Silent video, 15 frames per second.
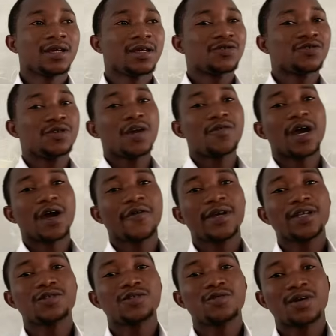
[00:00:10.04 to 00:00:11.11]
Today we are
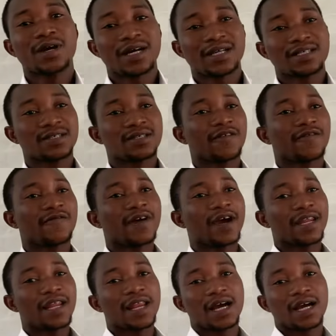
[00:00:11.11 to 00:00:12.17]
going to look at
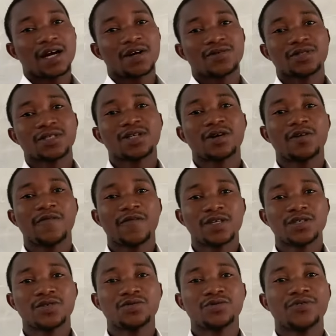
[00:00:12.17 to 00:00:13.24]
final accounts of a
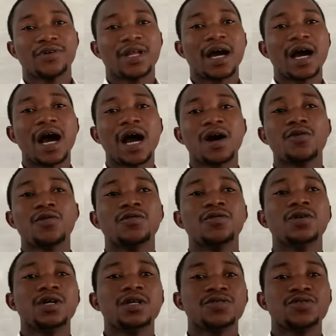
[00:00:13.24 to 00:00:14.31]
sole trader,
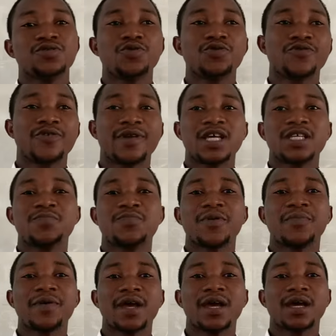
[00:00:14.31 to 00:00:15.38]
how sole traders
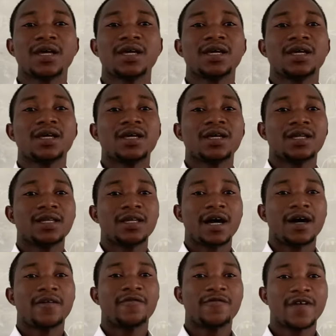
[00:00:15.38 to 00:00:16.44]
prepare
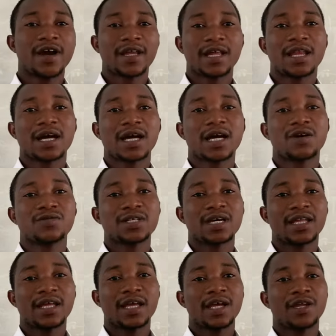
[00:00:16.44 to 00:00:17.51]
their final account
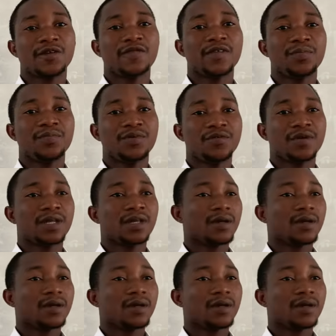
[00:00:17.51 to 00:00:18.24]
at the end of the period.